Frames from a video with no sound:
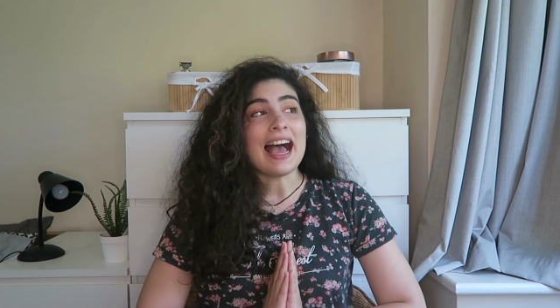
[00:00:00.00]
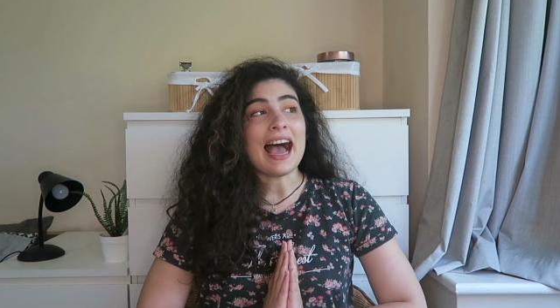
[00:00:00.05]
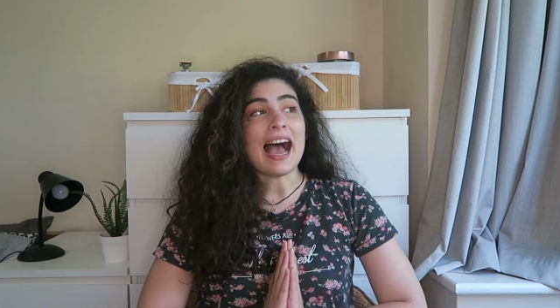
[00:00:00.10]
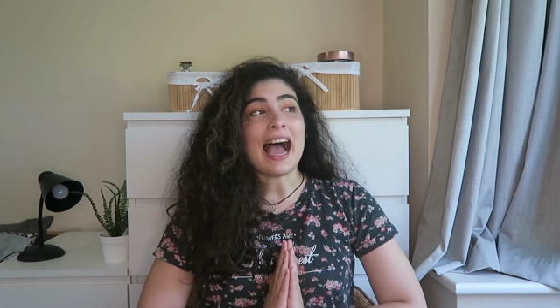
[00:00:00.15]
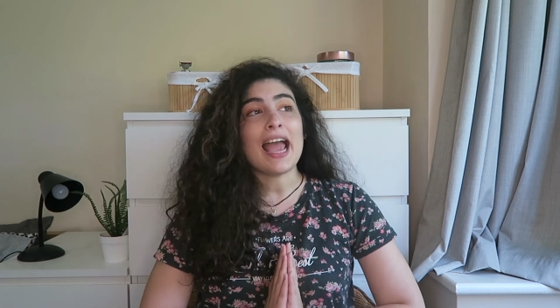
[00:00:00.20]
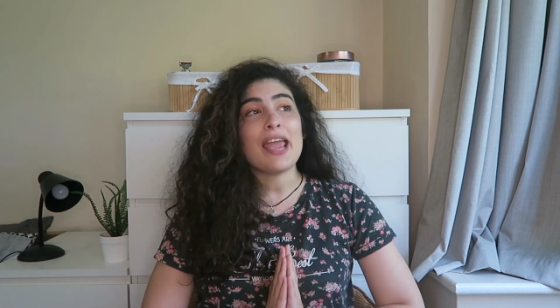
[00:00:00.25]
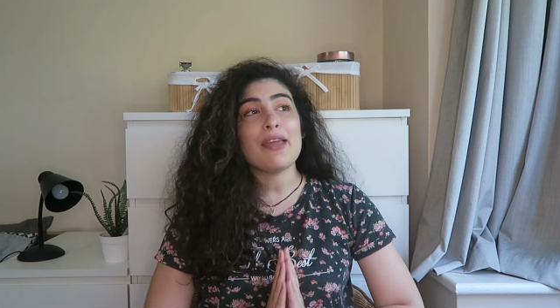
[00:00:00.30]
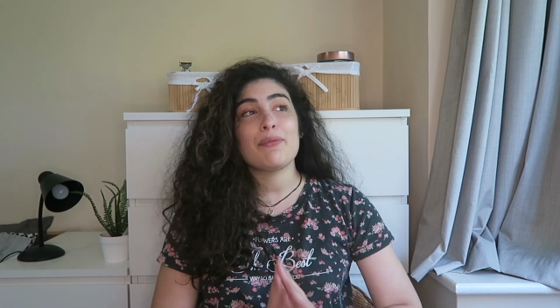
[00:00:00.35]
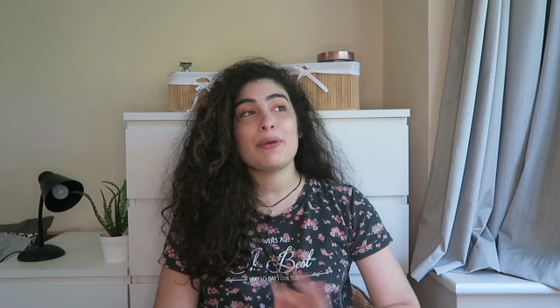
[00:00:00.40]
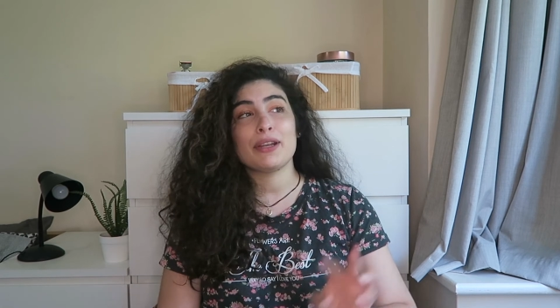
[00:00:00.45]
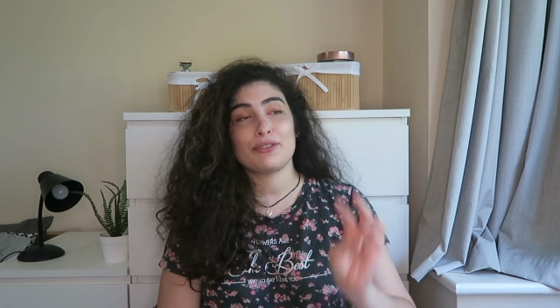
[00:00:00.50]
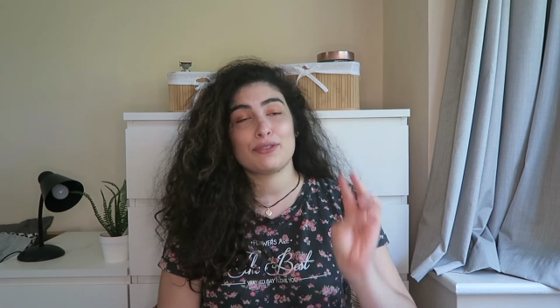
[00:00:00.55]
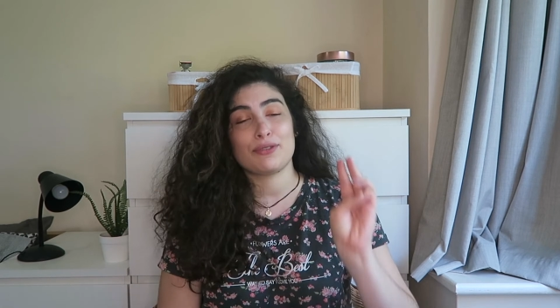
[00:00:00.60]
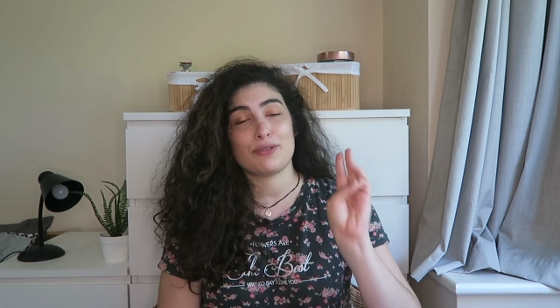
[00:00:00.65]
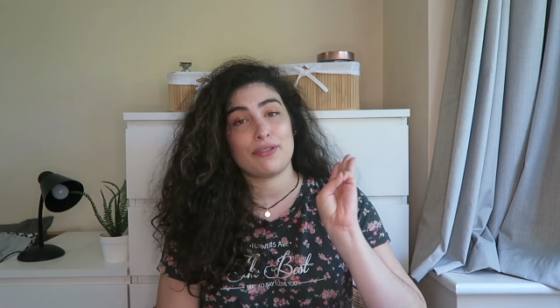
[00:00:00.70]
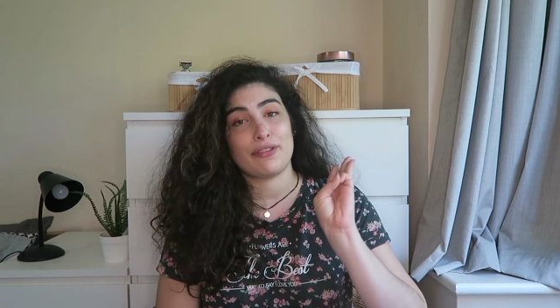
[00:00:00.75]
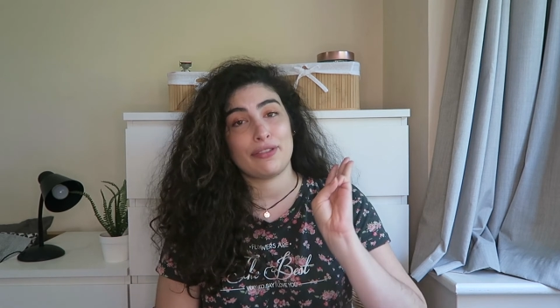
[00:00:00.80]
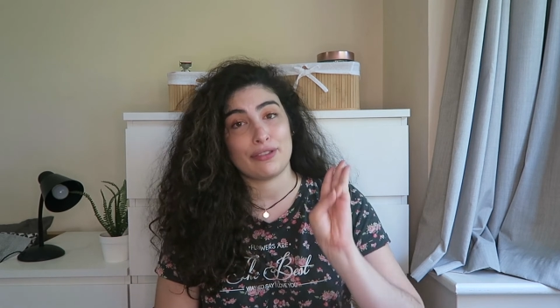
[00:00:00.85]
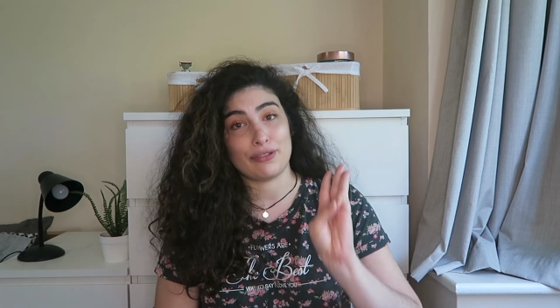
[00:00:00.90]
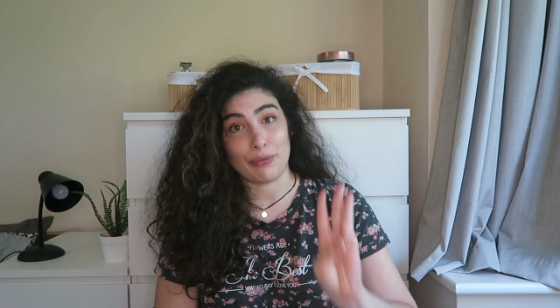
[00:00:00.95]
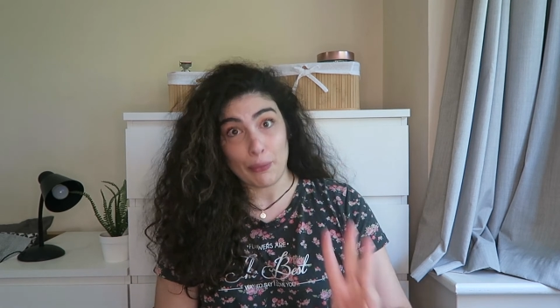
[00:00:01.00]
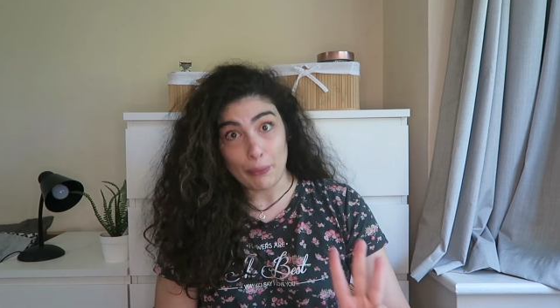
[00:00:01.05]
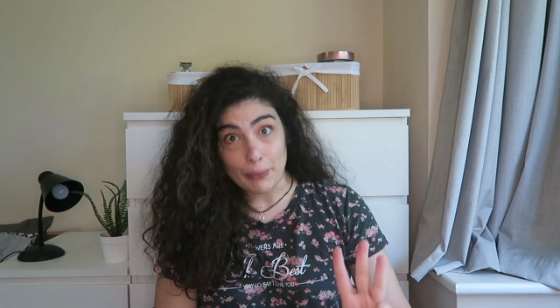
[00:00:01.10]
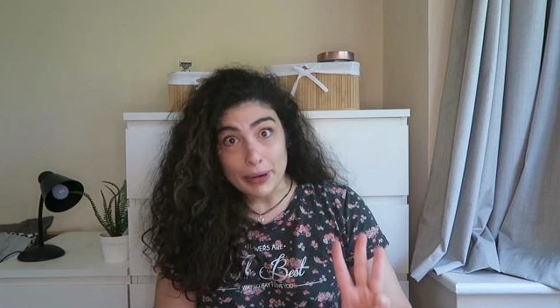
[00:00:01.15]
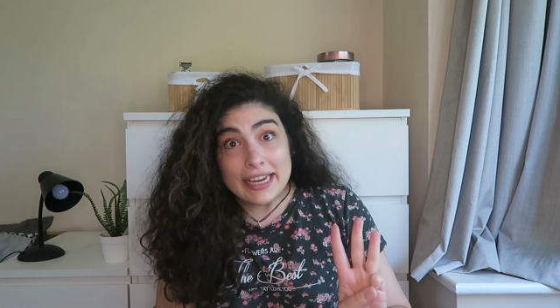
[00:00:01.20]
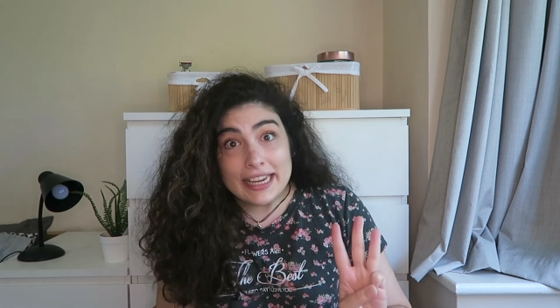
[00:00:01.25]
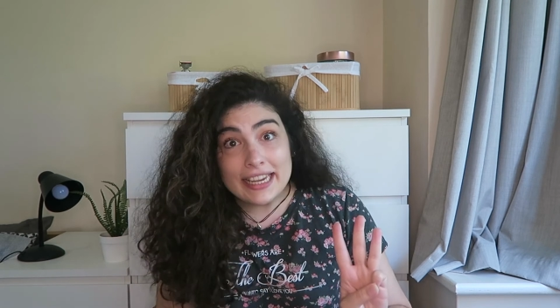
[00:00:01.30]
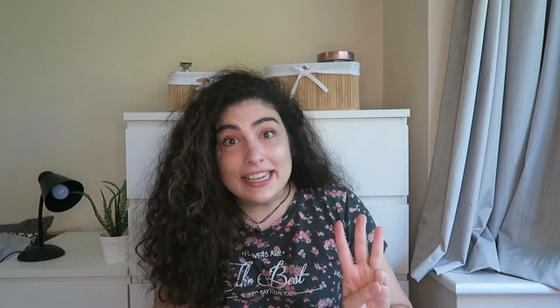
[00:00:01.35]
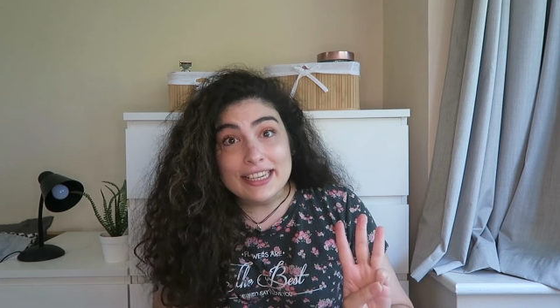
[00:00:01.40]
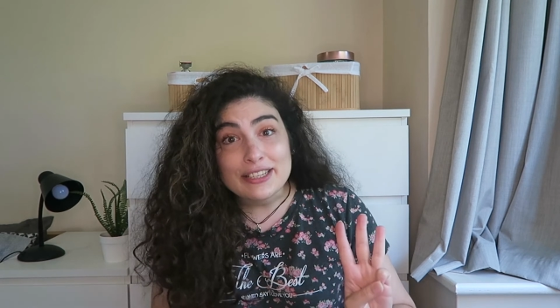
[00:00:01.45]
I went to
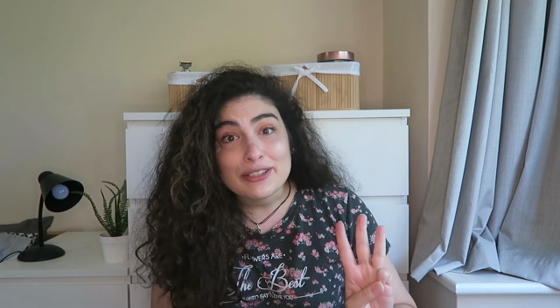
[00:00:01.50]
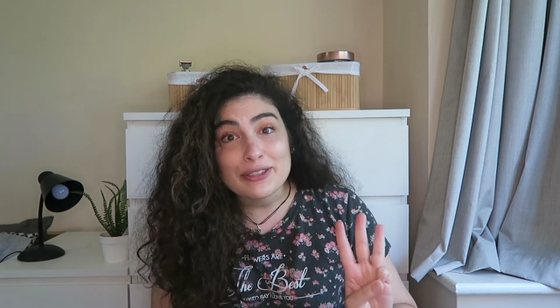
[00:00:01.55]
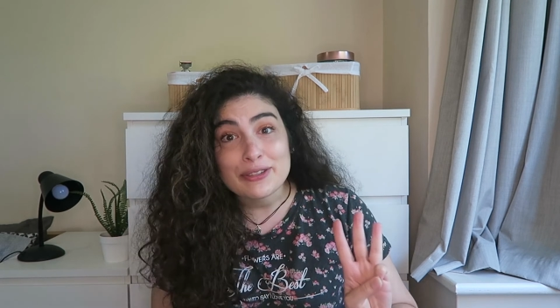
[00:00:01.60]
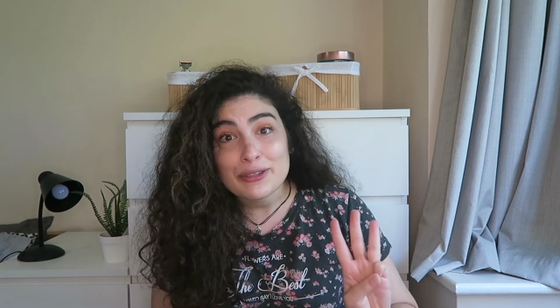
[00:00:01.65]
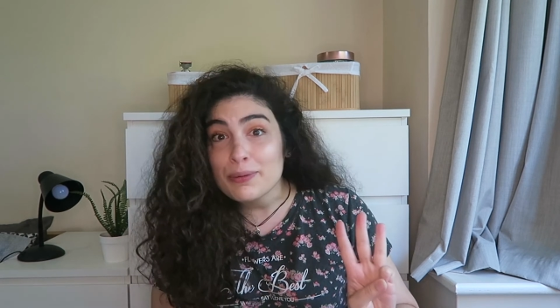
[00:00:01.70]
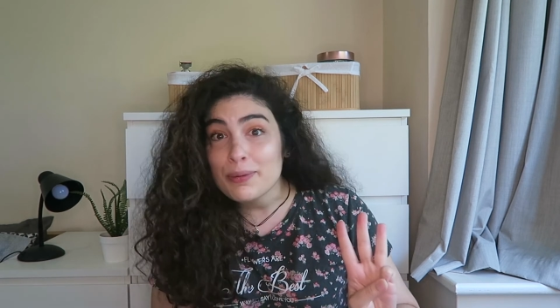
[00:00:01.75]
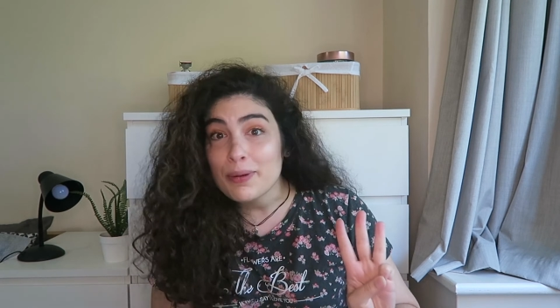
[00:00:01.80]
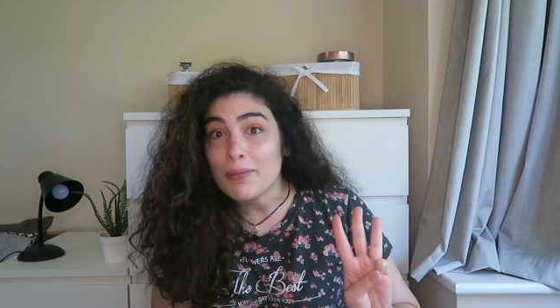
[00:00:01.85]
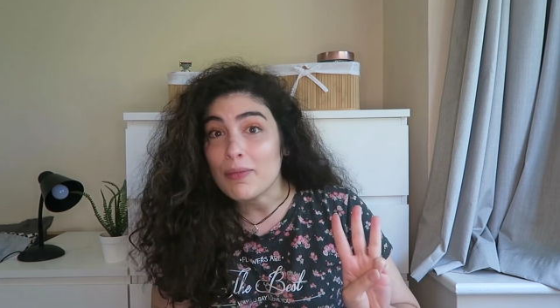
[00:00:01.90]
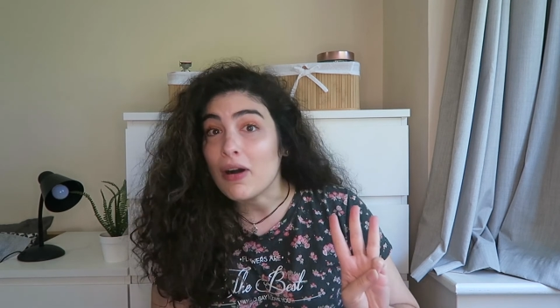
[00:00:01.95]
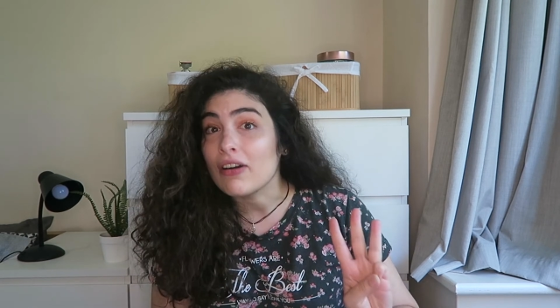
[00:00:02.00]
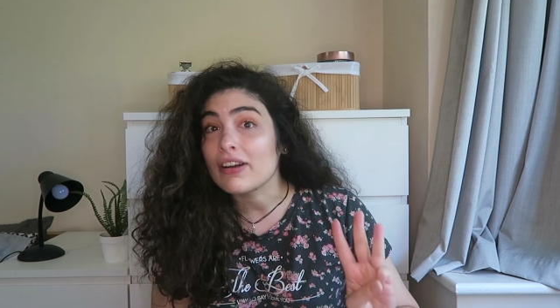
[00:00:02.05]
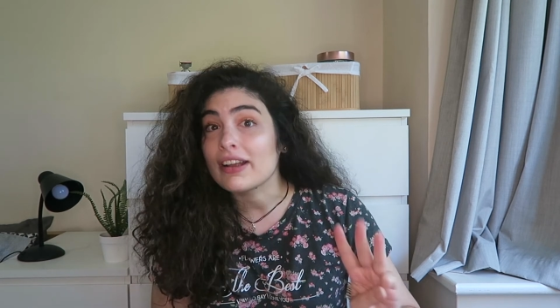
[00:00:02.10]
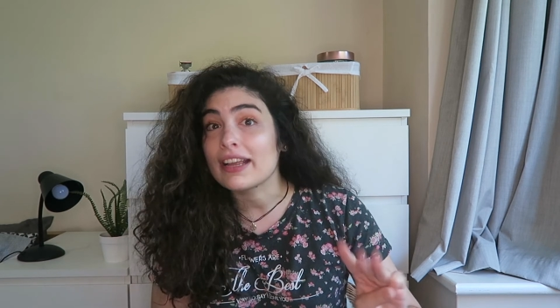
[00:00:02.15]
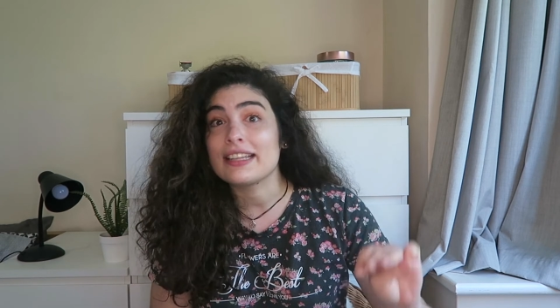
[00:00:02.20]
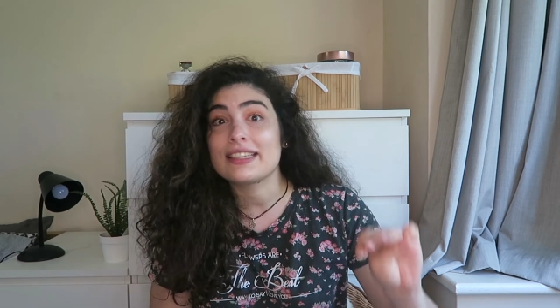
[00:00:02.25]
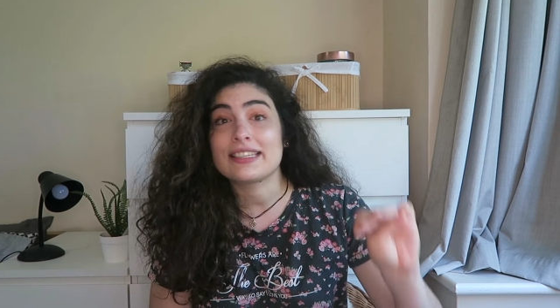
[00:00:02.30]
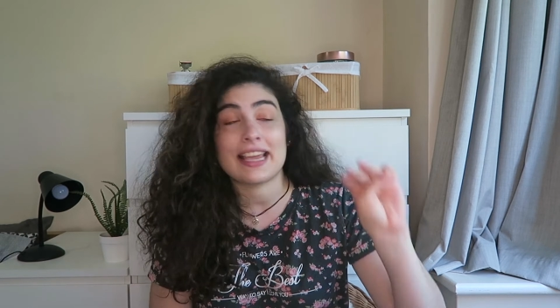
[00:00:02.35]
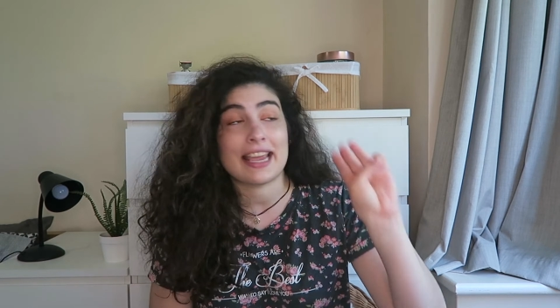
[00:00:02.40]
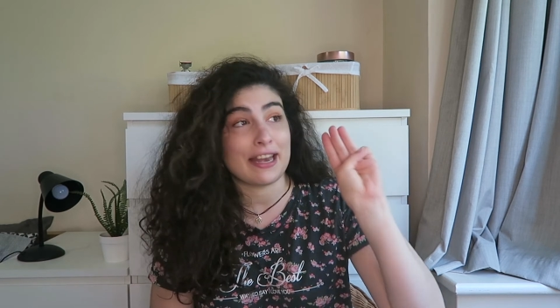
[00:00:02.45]
3 supermarkets